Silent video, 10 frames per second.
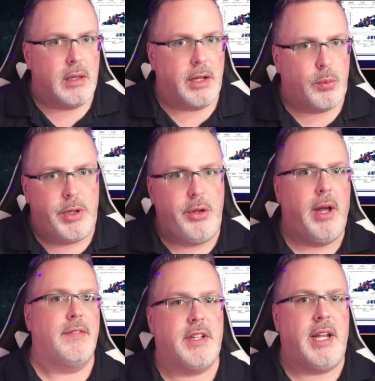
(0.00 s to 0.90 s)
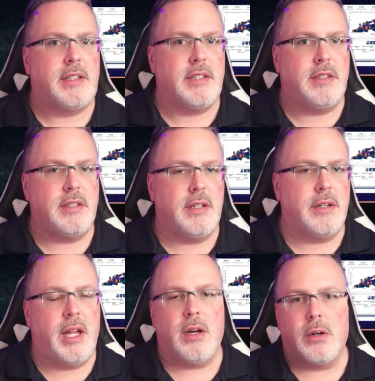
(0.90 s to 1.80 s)
like when you have connected to the
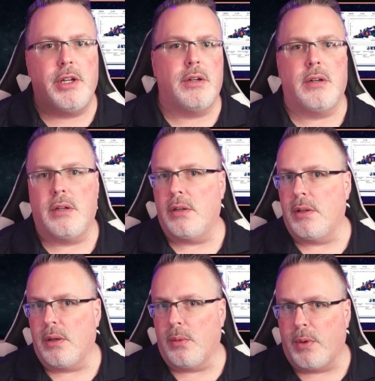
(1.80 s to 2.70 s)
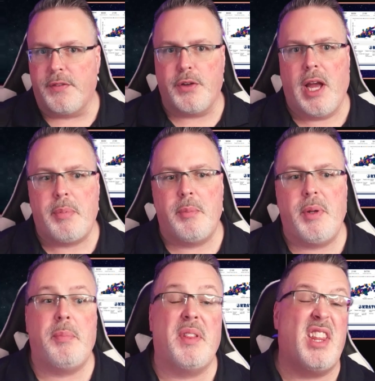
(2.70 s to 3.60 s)
internet or you're you know, wherever you happen to
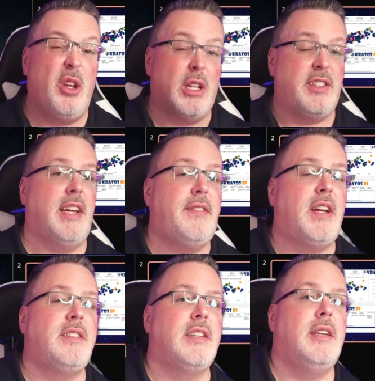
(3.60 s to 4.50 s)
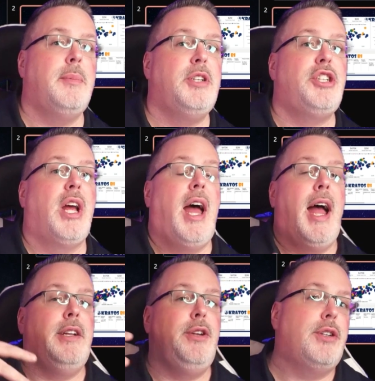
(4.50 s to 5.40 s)
be, but you could save it as an image
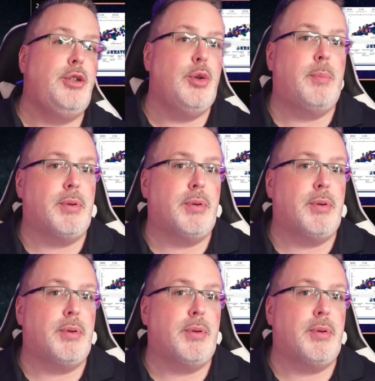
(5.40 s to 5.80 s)
and you can do a